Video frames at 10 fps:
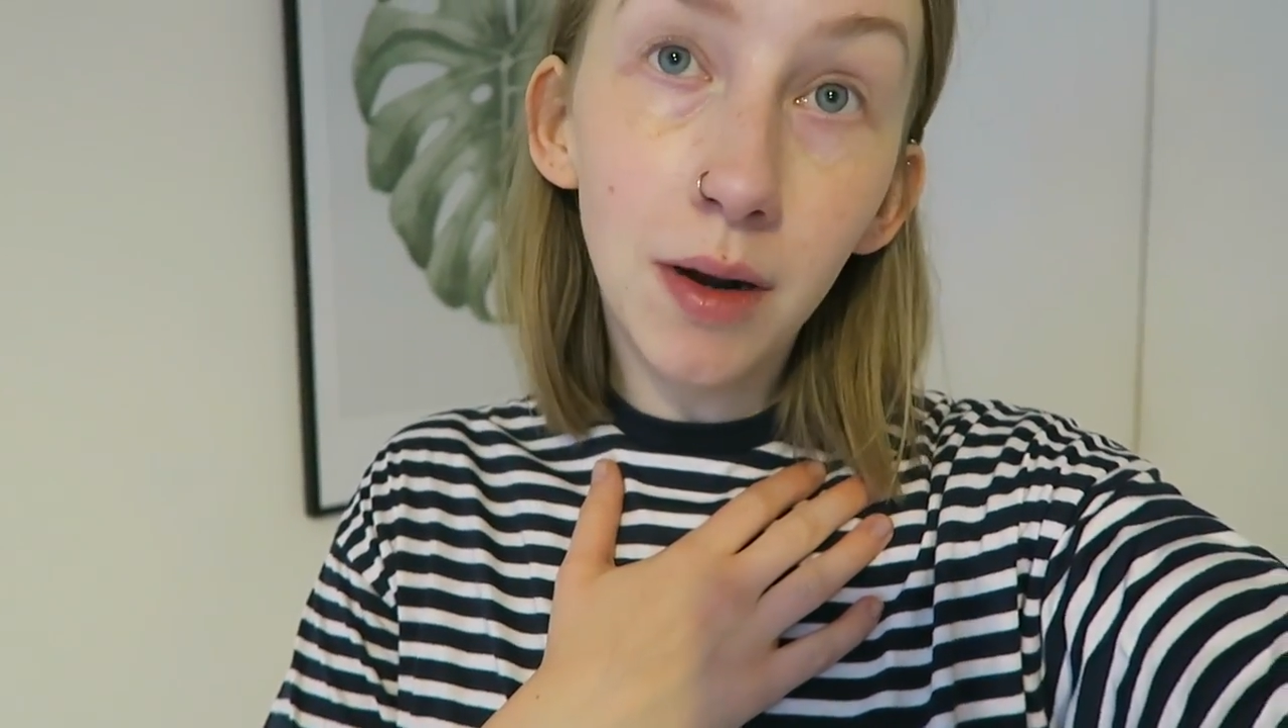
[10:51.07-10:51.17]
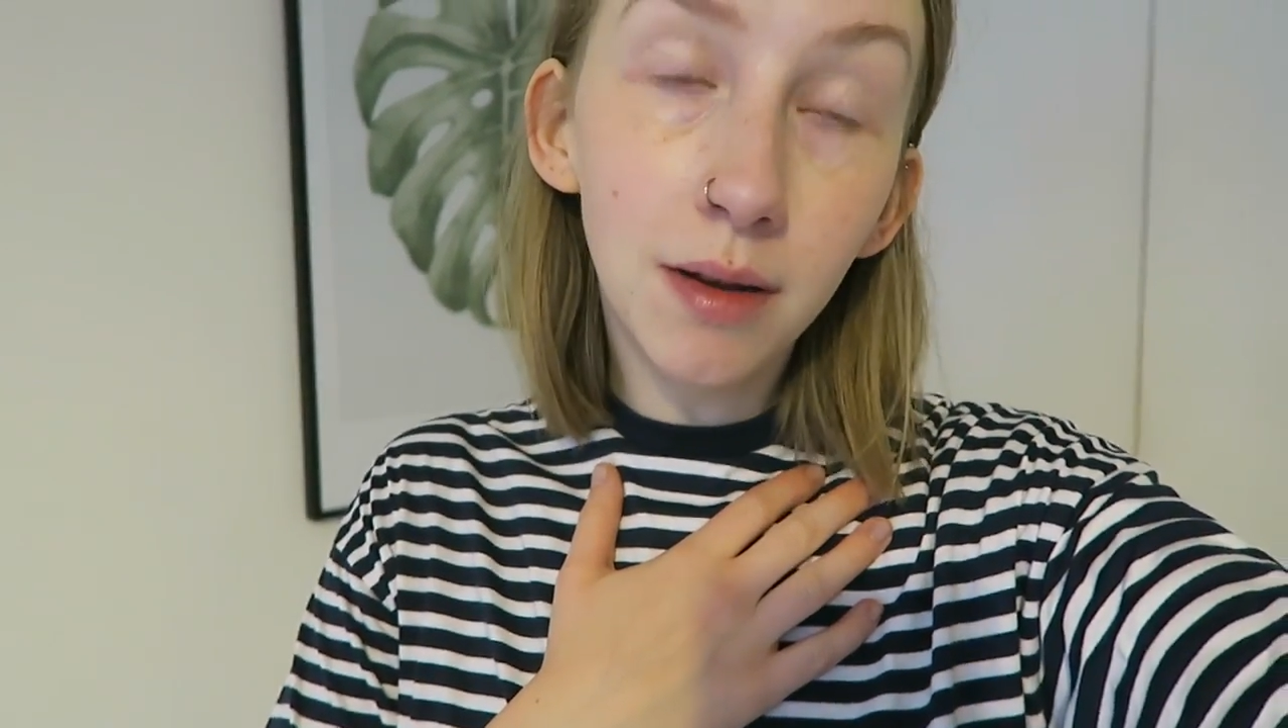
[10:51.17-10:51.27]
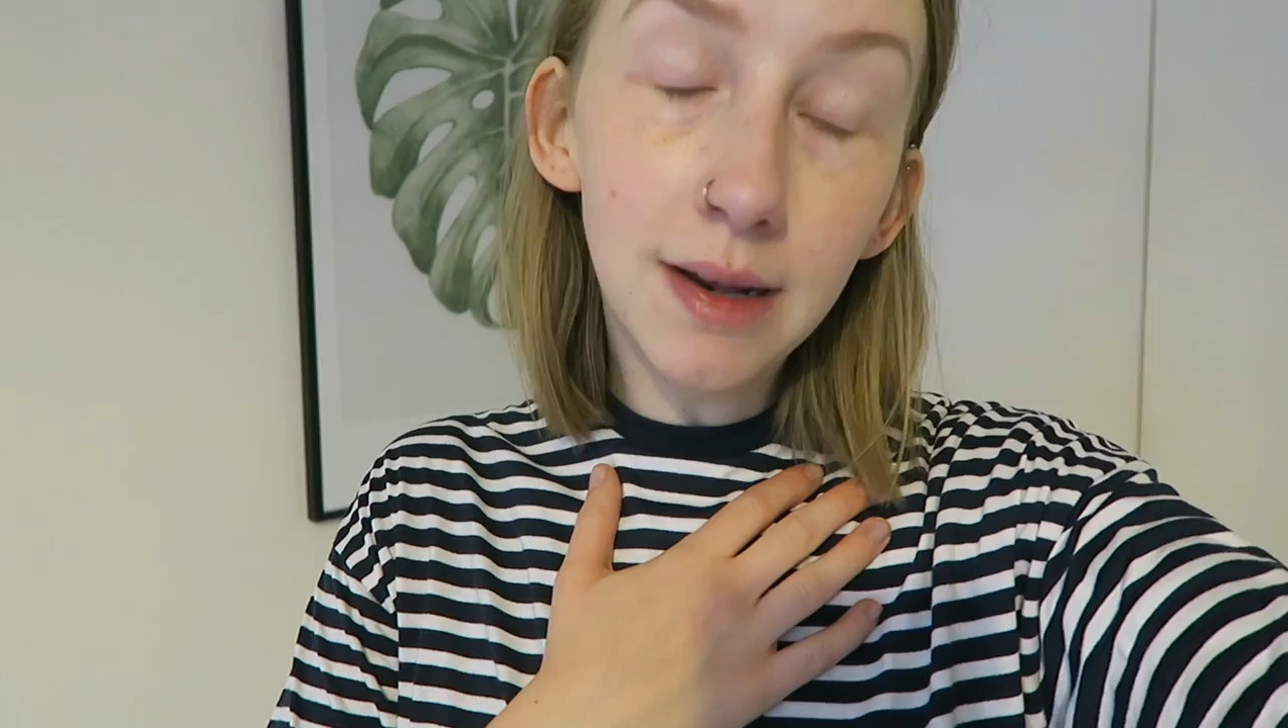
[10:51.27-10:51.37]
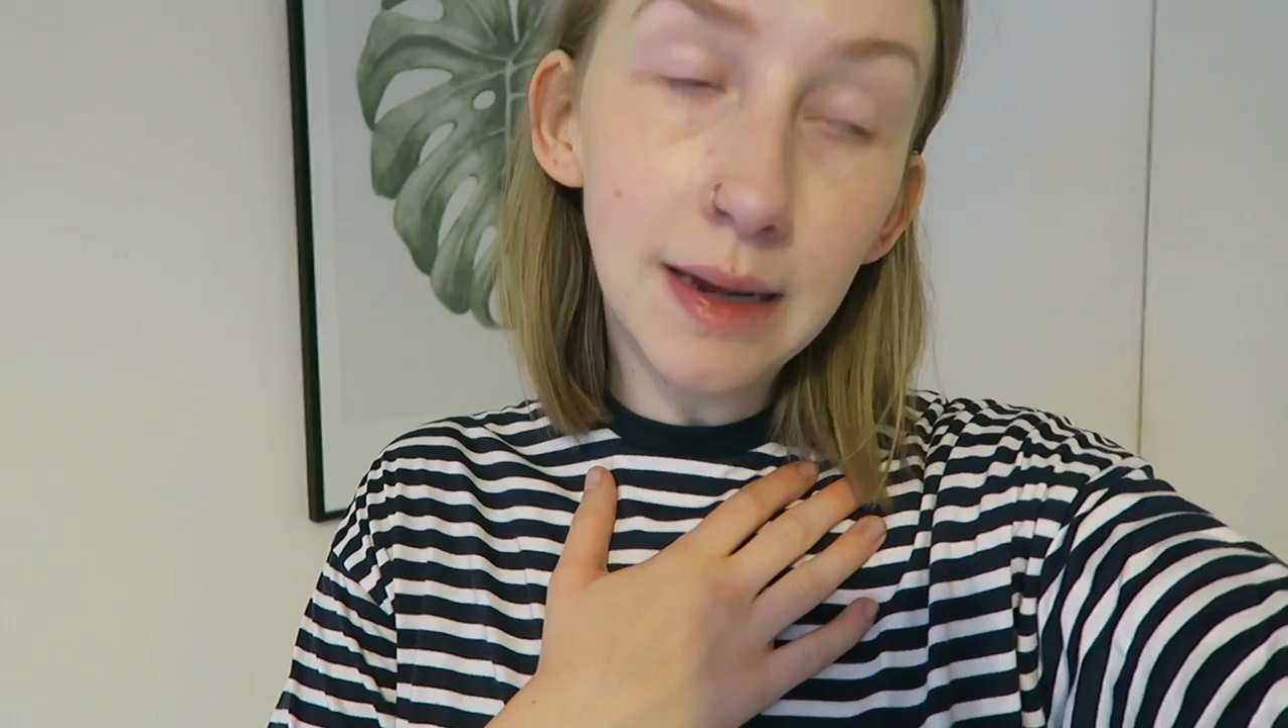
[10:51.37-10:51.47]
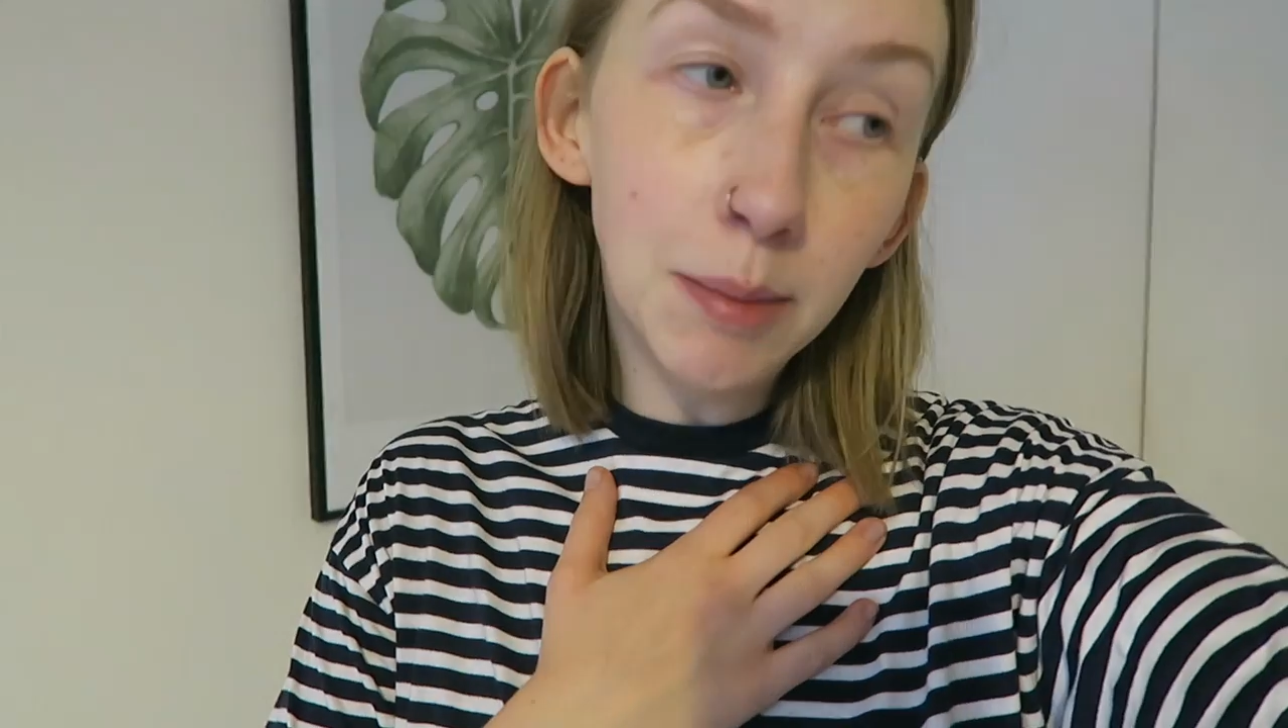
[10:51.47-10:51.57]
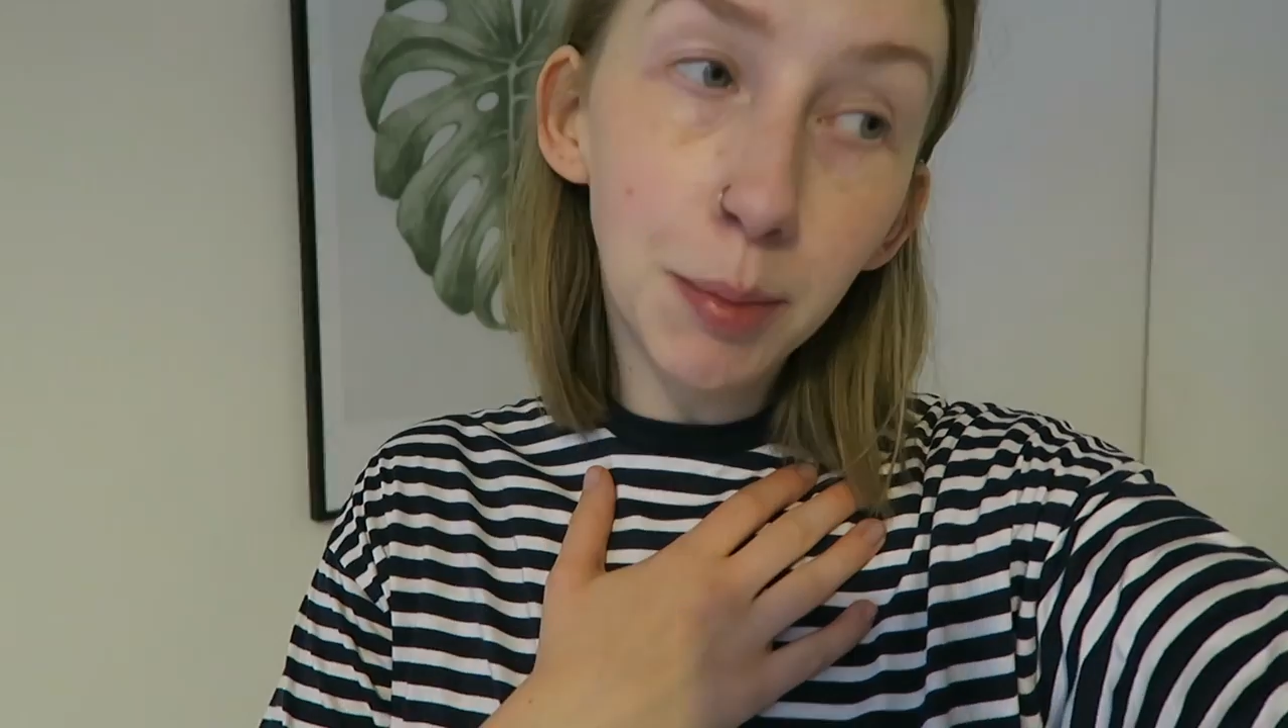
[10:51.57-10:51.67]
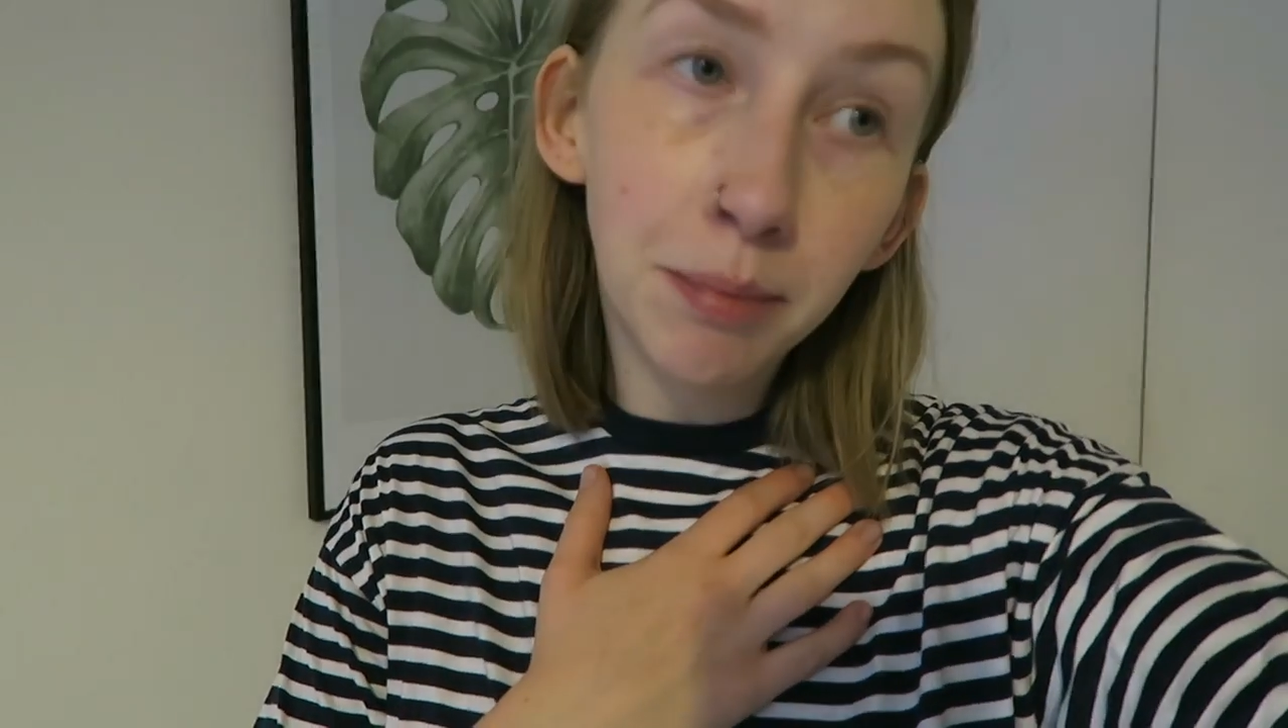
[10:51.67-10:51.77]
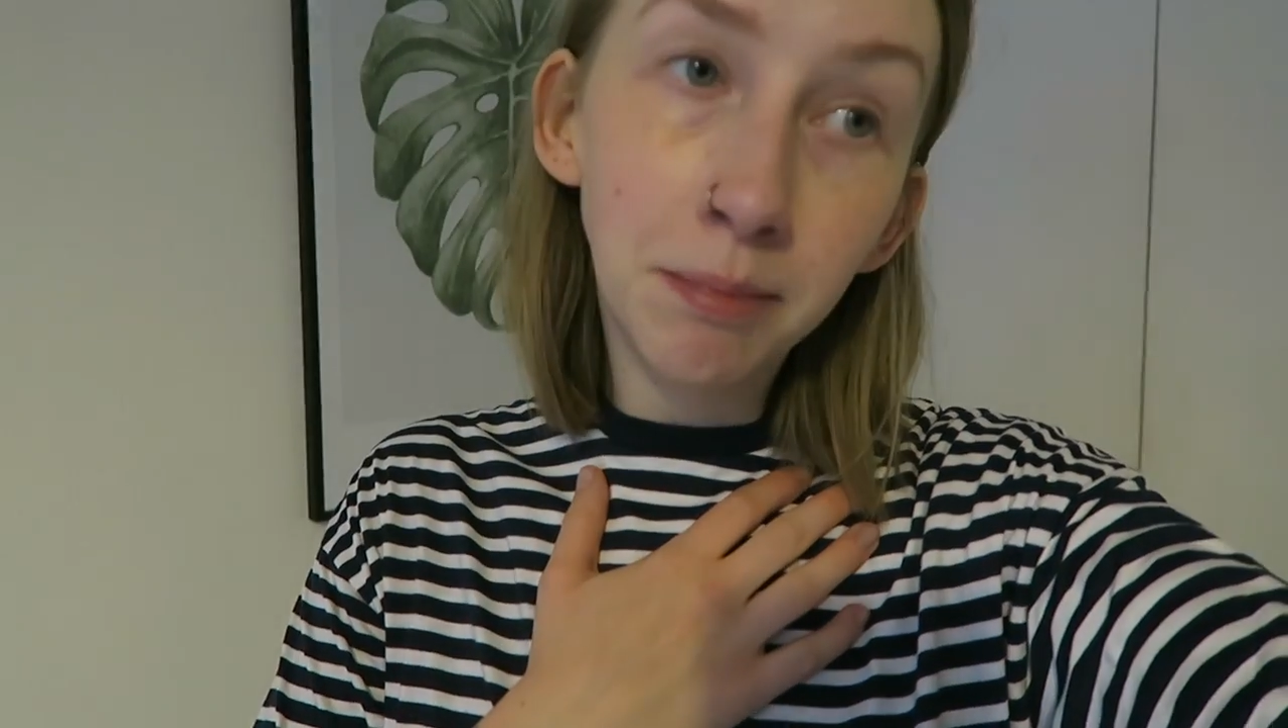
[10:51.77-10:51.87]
her sleep.